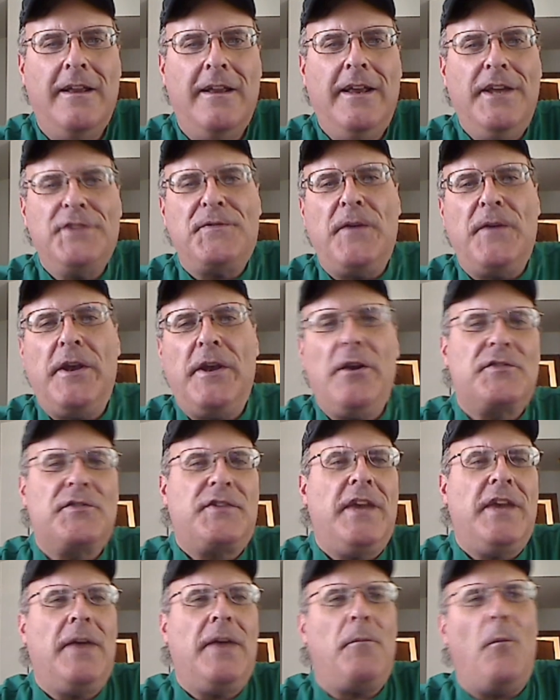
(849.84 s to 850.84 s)
His videos
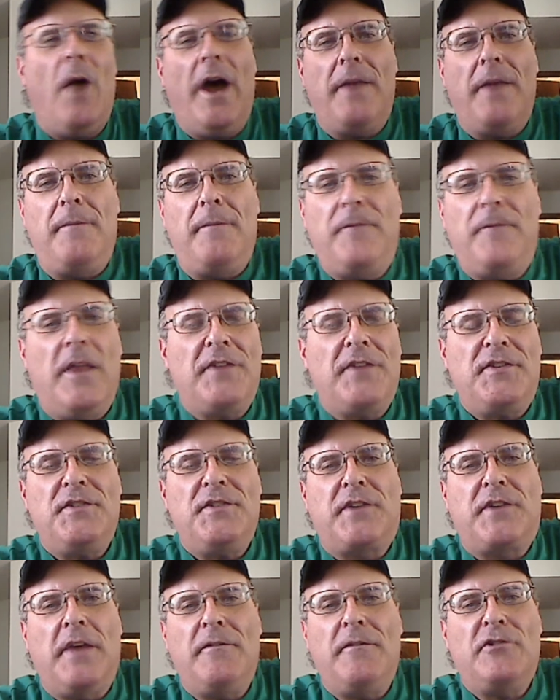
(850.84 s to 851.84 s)
get what? Unless he's
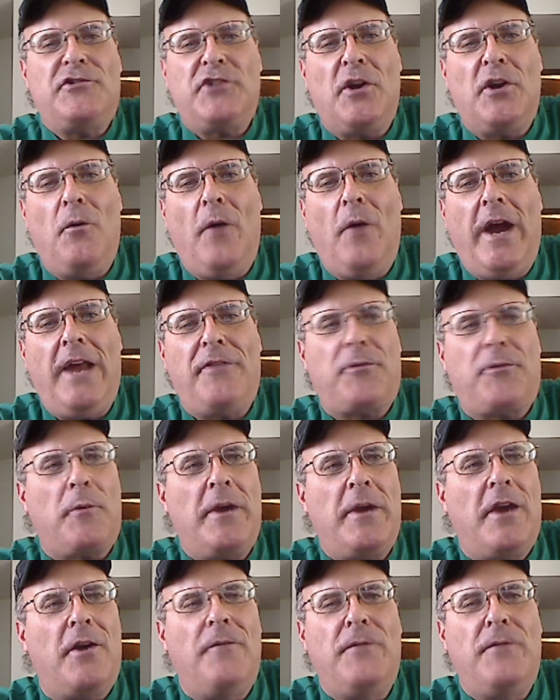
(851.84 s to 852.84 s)
giving shit away,
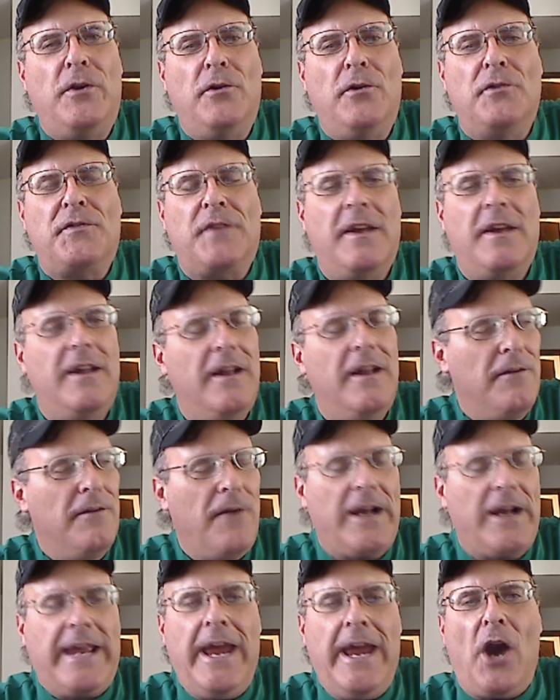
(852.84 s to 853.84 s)
300 views.
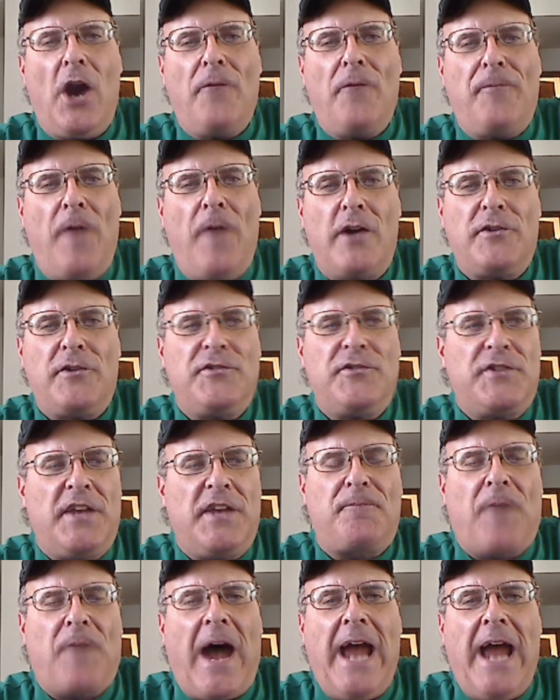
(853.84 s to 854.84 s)
Fuck Aaron Falcons
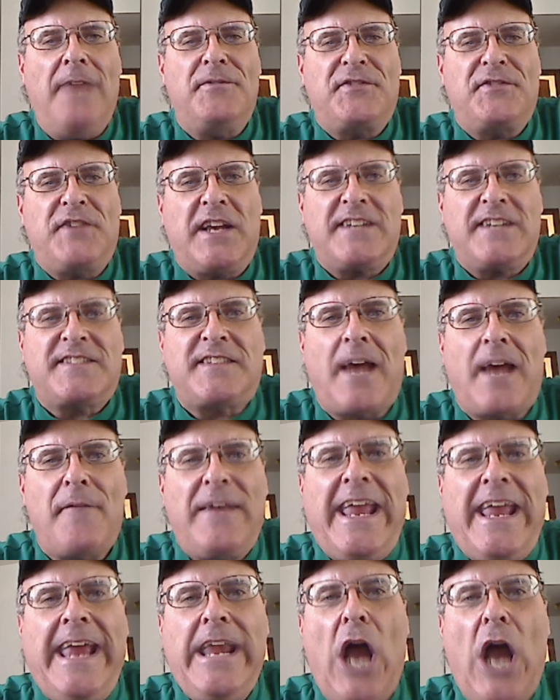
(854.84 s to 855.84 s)
get five, six, seven,
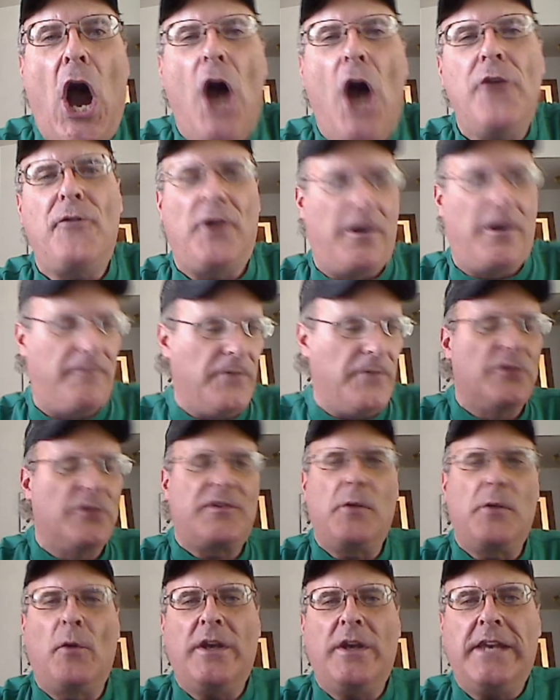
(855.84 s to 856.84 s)
eight hundred views.
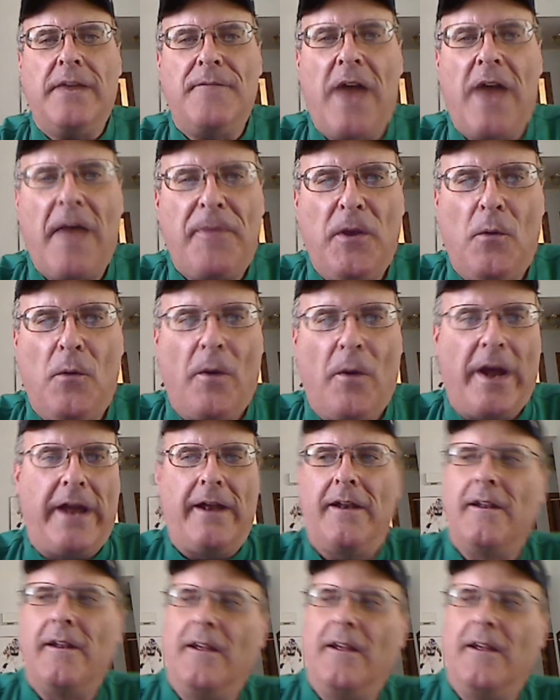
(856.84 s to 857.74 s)
He wouldn't give nothing away.